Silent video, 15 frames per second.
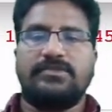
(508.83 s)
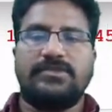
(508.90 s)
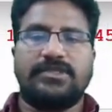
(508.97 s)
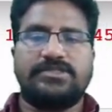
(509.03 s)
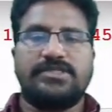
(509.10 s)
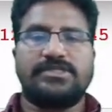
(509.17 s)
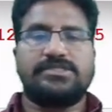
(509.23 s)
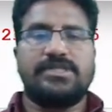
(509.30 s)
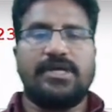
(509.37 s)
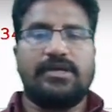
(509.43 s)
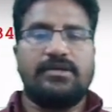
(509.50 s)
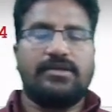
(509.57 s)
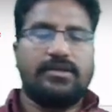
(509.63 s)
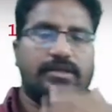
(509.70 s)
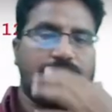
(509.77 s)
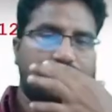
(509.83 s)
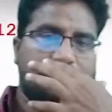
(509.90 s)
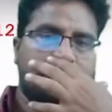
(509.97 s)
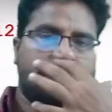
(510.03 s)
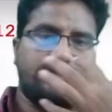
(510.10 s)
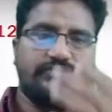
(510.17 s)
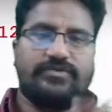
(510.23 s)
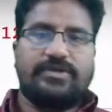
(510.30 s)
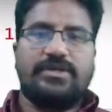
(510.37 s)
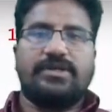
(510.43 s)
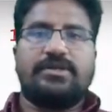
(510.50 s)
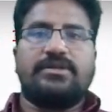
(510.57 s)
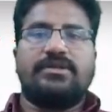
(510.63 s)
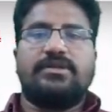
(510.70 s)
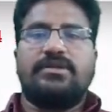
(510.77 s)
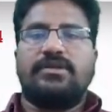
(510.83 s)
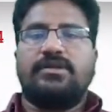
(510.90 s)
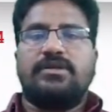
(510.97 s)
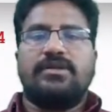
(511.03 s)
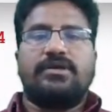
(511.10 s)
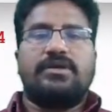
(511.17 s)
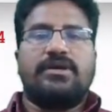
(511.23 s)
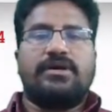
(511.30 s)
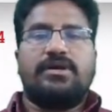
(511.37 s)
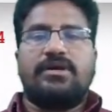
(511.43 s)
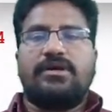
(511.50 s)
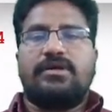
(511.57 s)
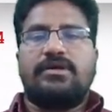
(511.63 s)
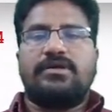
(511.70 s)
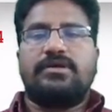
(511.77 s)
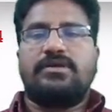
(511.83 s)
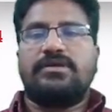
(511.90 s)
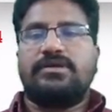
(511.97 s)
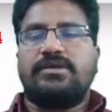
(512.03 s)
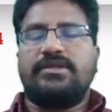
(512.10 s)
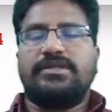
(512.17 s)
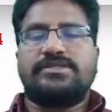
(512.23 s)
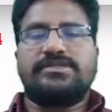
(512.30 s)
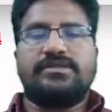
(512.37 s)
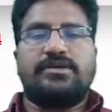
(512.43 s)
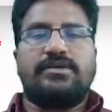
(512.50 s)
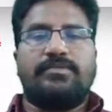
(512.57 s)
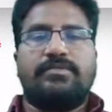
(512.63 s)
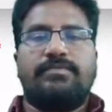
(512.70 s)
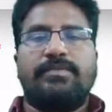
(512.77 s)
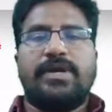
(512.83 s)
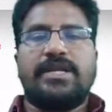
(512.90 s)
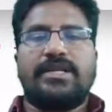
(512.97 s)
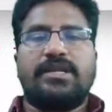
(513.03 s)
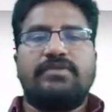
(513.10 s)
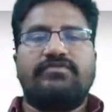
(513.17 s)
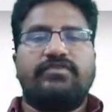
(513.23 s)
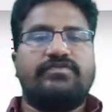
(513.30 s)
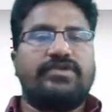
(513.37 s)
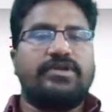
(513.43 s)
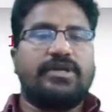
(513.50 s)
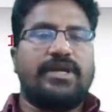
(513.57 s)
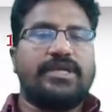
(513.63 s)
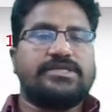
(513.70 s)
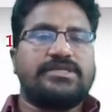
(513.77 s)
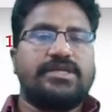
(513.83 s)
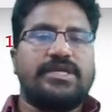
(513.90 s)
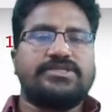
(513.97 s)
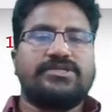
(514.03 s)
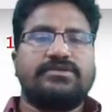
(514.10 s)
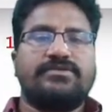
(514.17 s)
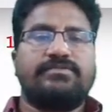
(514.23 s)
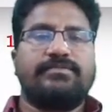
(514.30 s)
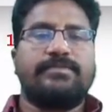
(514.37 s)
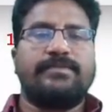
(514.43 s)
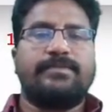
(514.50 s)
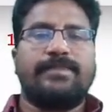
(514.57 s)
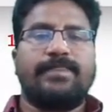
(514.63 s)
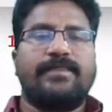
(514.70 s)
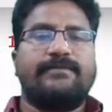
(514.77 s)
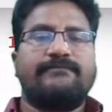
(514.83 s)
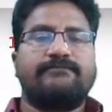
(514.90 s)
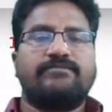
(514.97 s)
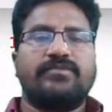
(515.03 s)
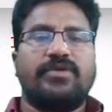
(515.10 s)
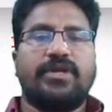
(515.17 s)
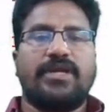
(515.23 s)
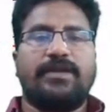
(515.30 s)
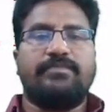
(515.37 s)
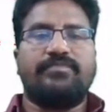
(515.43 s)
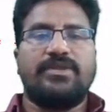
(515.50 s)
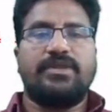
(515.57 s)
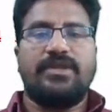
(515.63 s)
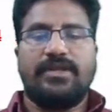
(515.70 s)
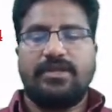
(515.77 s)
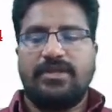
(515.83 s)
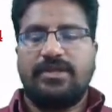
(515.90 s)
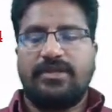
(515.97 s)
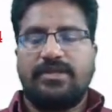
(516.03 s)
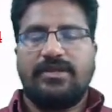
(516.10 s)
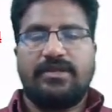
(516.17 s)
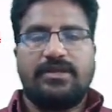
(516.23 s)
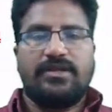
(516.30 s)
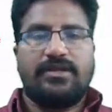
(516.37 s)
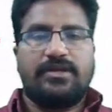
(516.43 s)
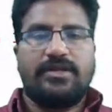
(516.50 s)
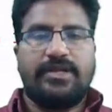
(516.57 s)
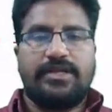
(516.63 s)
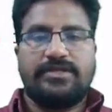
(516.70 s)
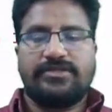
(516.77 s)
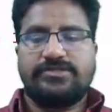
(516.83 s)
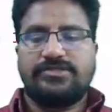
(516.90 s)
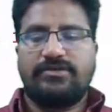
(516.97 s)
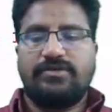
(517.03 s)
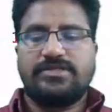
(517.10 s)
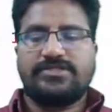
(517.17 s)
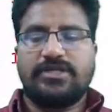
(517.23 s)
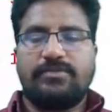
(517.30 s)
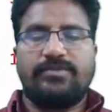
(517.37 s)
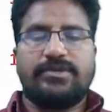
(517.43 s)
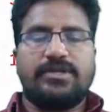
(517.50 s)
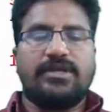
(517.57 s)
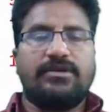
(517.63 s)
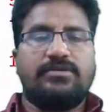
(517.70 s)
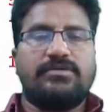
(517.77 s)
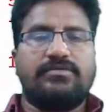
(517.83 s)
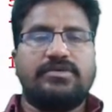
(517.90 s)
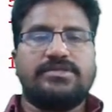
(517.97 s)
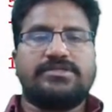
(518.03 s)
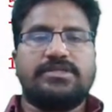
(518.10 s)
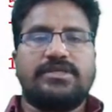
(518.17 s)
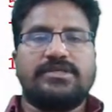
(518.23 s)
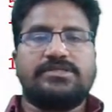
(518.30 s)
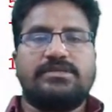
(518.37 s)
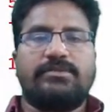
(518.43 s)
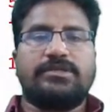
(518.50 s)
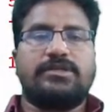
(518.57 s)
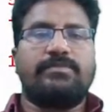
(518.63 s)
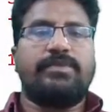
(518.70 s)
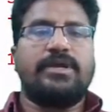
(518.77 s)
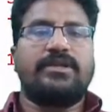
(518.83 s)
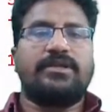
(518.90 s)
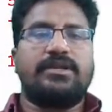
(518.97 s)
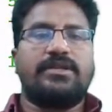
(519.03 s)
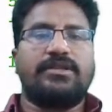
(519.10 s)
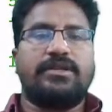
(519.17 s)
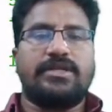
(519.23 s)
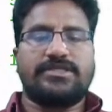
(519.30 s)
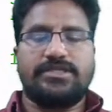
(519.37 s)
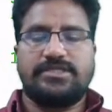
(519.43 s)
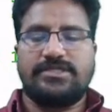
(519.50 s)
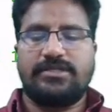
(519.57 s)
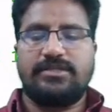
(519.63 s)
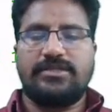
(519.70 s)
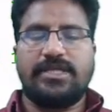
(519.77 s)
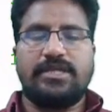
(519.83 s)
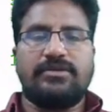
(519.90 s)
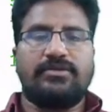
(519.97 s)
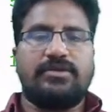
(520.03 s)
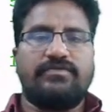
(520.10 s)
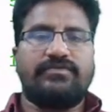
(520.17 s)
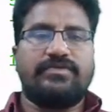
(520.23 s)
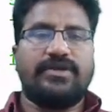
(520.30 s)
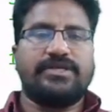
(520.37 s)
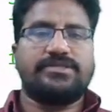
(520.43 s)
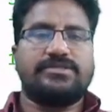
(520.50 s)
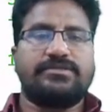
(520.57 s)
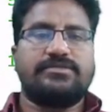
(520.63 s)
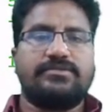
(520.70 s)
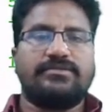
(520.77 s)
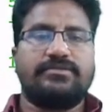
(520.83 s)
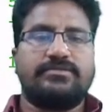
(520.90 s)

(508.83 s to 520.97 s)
This is the which one? This pattern 50, guys, right? Okay. Right. So we'll stop it now. We'll see some other pattern in the next session. Thank you all of you guys.